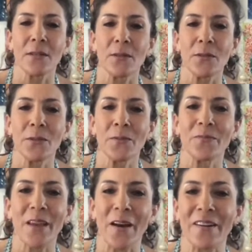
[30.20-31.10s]
Doop.
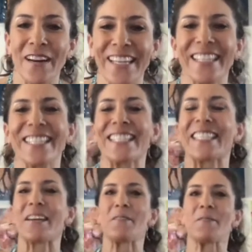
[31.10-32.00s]
All right,
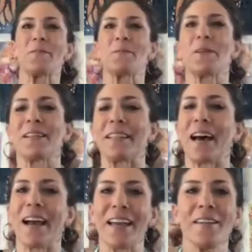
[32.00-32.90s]
so we're
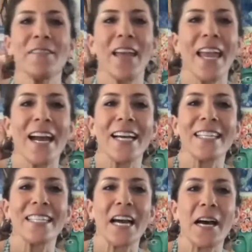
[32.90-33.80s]
live,
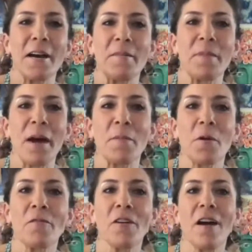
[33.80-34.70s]
and I'm
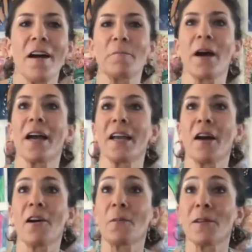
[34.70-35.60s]
over on my
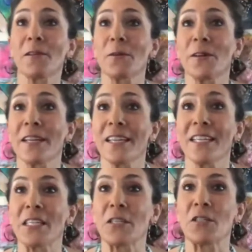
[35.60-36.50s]
Art with Lórien
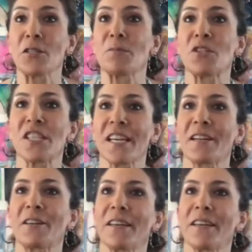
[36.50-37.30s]
YouTube channel